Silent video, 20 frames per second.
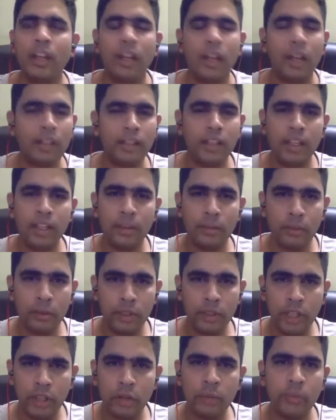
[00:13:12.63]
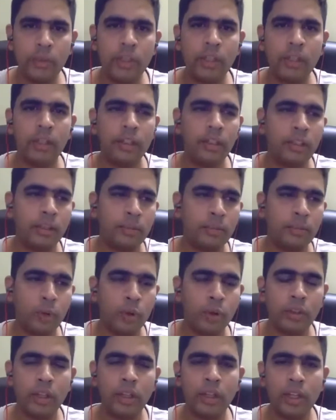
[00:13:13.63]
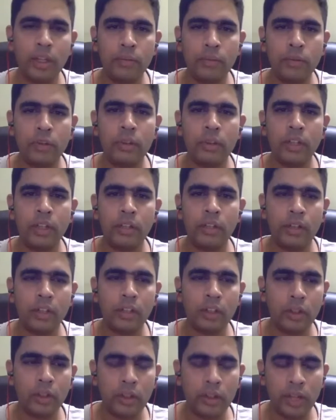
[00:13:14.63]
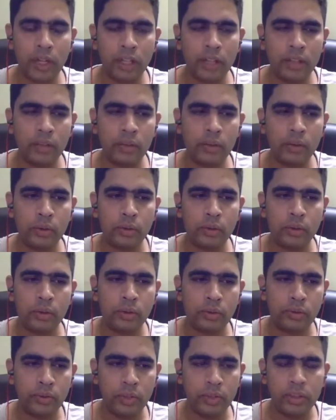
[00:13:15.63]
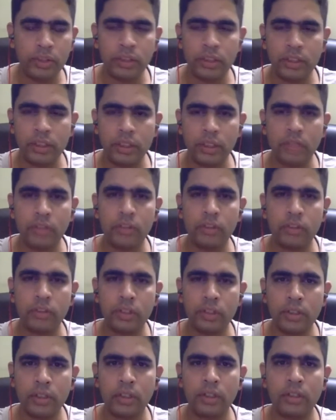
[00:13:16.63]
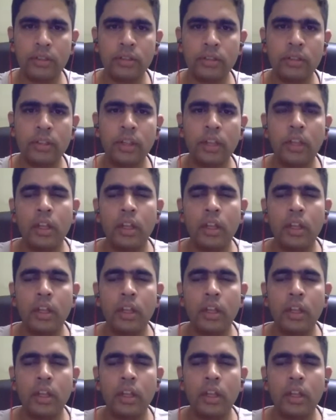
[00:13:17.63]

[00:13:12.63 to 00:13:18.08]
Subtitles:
and they would be more than helpful there when you are trying to for these interview sessions.